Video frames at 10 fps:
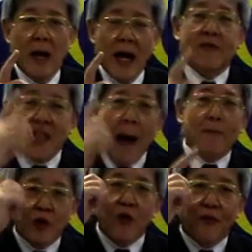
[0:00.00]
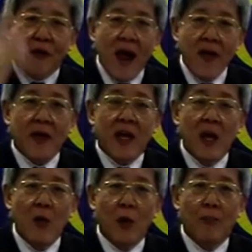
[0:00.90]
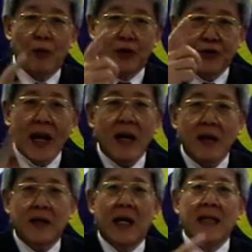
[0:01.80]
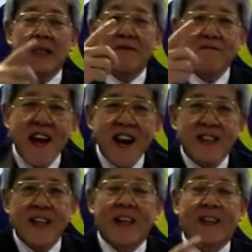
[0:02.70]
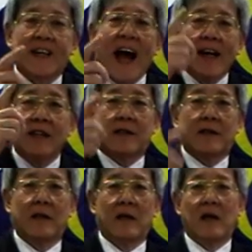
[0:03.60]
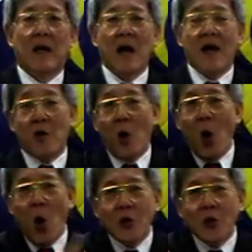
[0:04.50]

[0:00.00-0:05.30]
Have absolute faith that He will protect us, defend us, and guide us under all